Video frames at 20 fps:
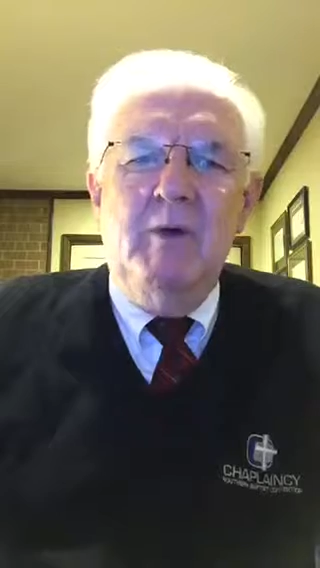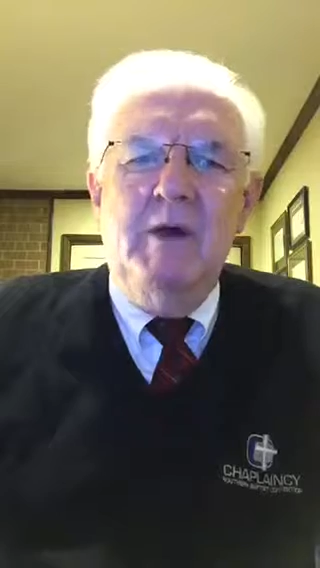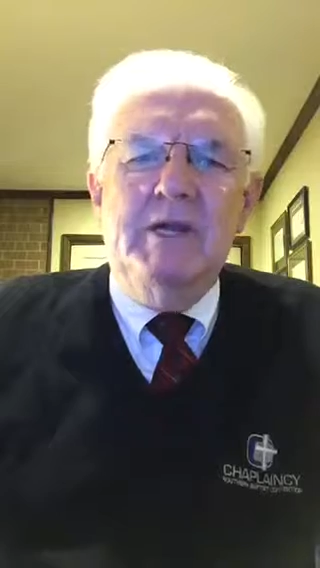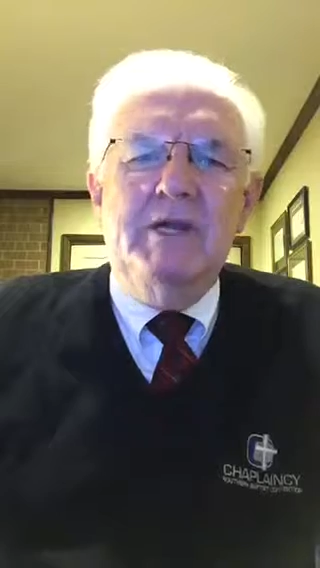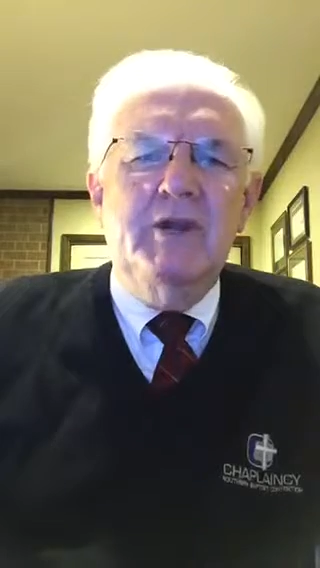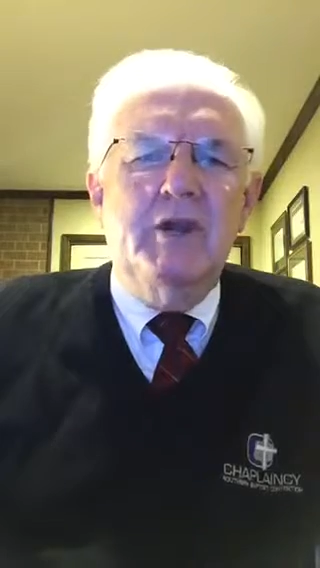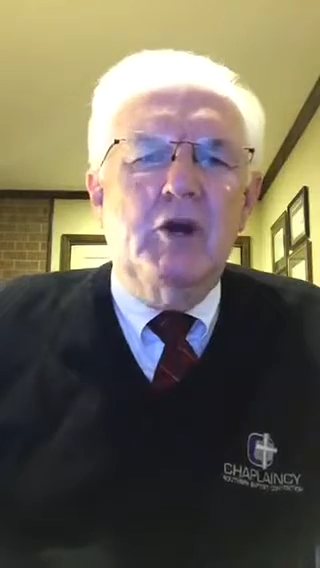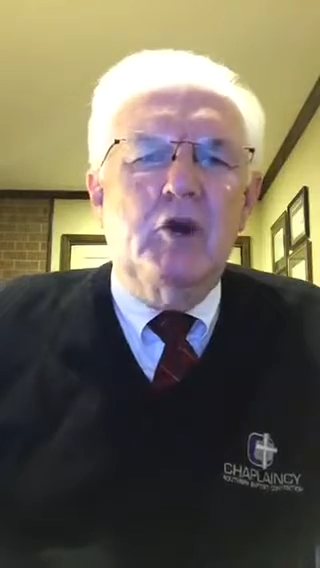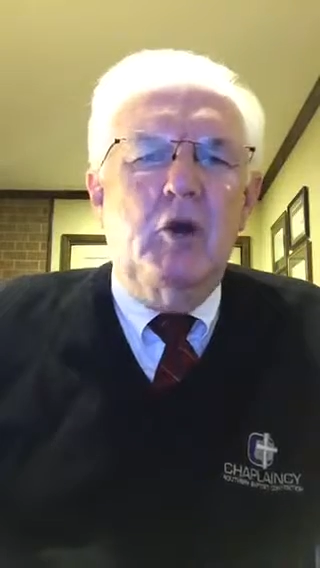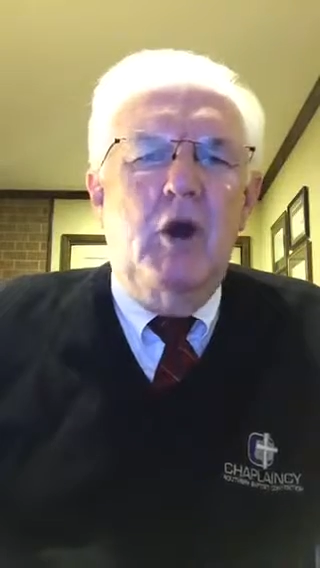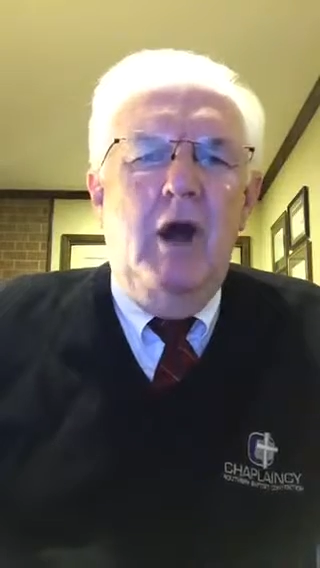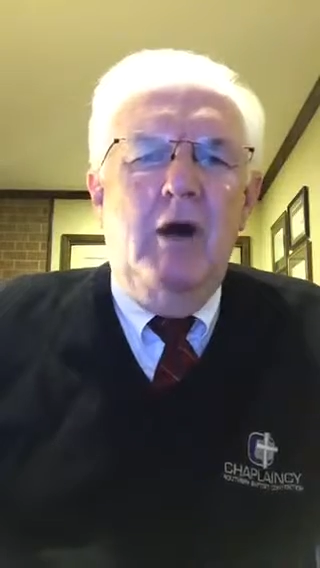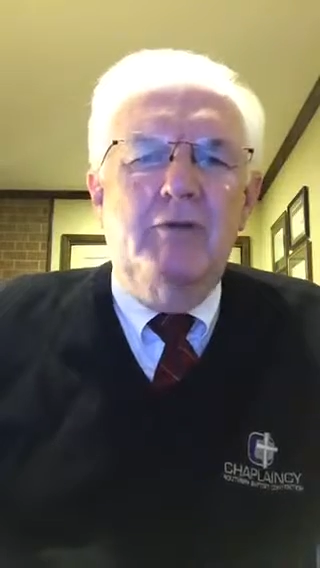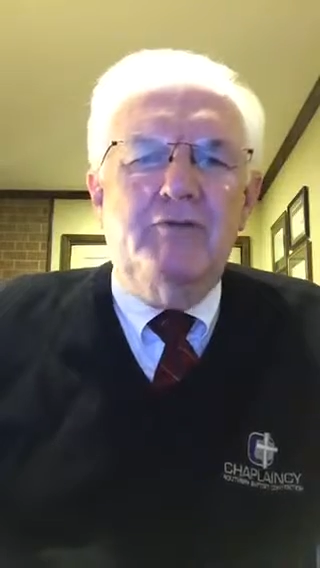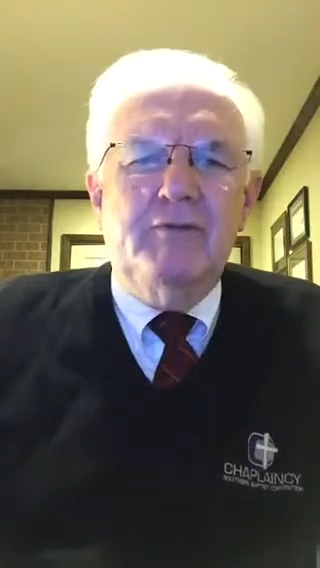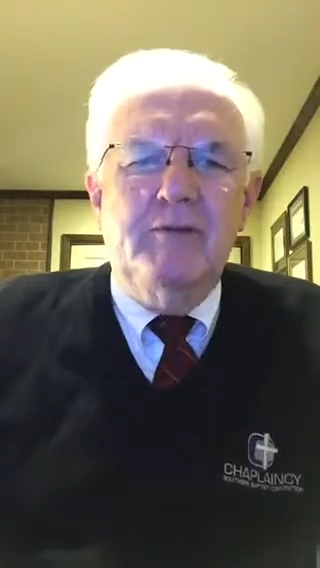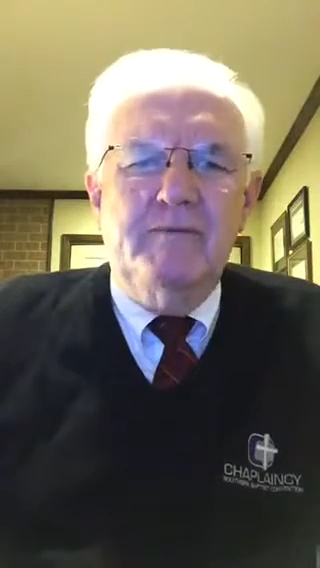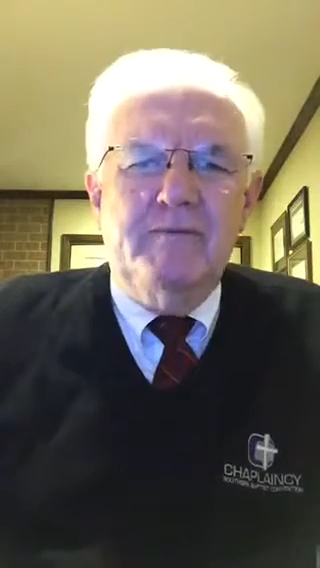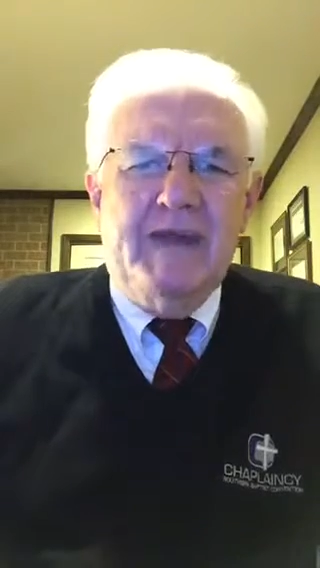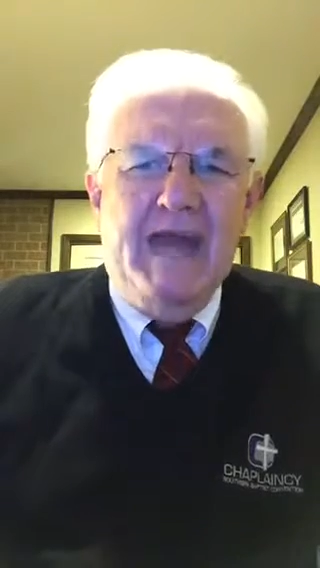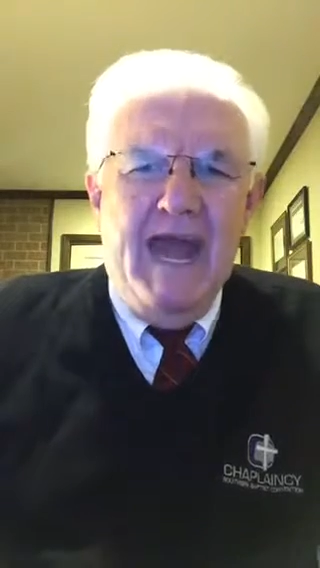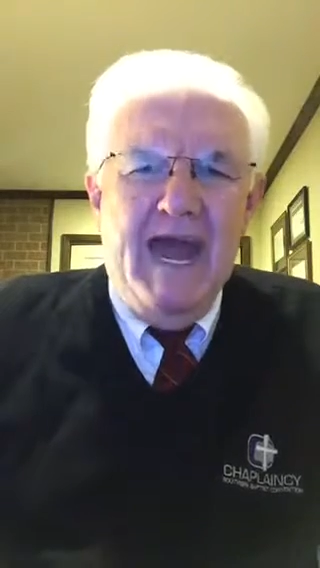went to the cross of